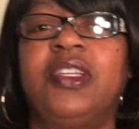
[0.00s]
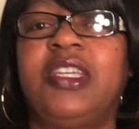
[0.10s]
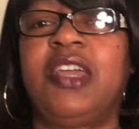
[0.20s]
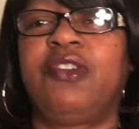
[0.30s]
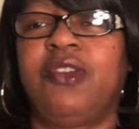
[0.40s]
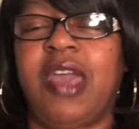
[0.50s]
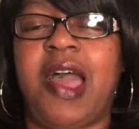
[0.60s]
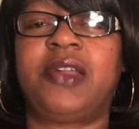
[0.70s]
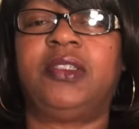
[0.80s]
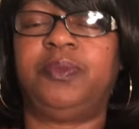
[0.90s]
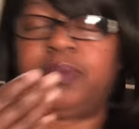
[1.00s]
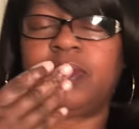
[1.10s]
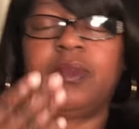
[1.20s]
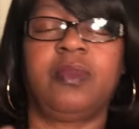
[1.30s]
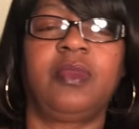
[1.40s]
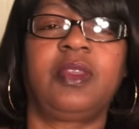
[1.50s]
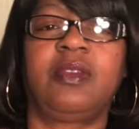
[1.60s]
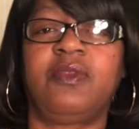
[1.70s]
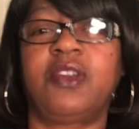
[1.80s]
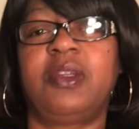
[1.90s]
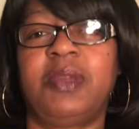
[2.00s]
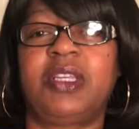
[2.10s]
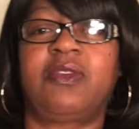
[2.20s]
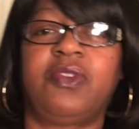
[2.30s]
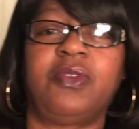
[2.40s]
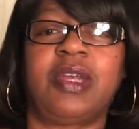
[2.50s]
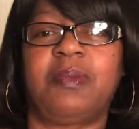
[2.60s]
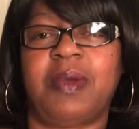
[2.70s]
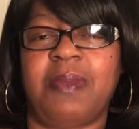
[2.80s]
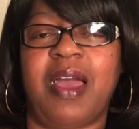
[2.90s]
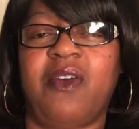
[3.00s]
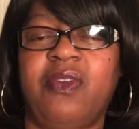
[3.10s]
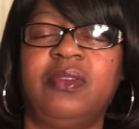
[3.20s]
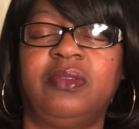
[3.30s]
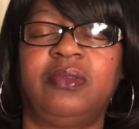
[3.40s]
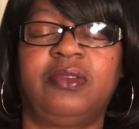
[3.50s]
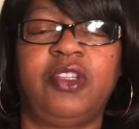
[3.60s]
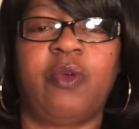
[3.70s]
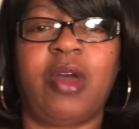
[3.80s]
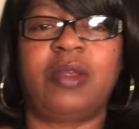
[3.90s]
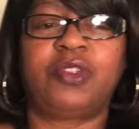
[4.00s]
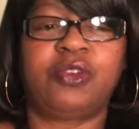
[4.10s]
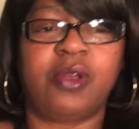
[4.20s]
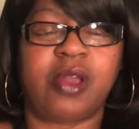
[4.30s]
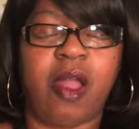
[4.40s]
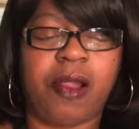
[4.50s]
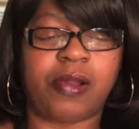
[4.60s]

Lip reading: to tell you guys. First, let me get the food out of my mouth, you know, while I'm chewing.